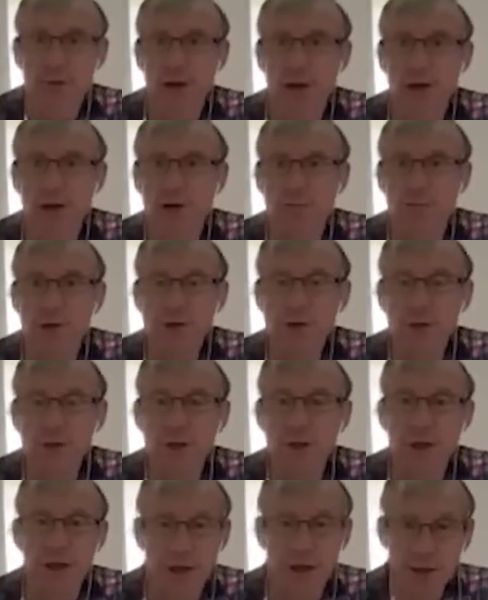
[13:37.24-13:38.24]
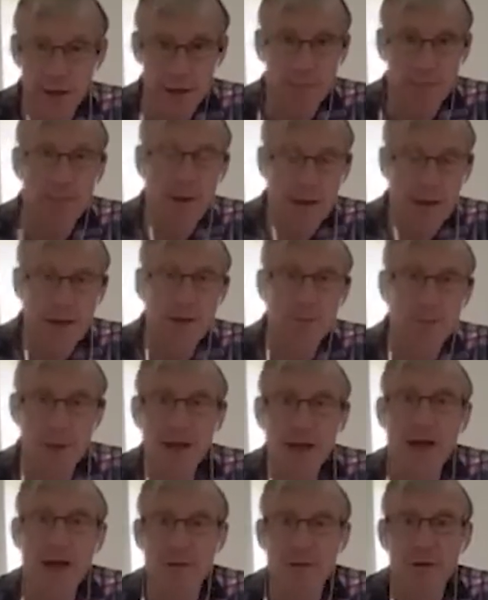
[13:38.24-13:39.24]
recently, and I did make a big
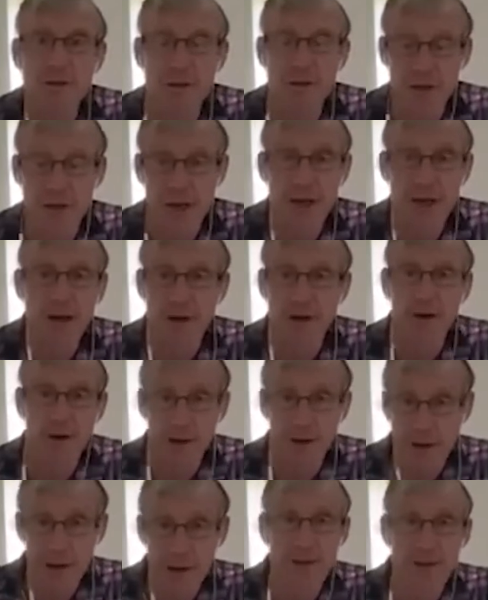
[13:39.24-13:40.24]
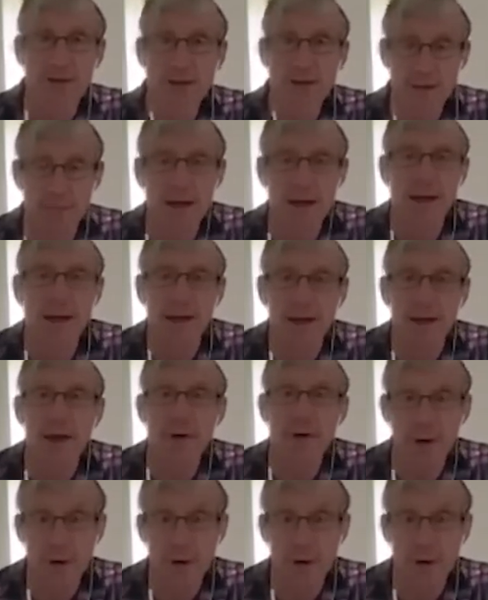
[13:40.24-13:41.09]
effort to get out into the middle of nowhere.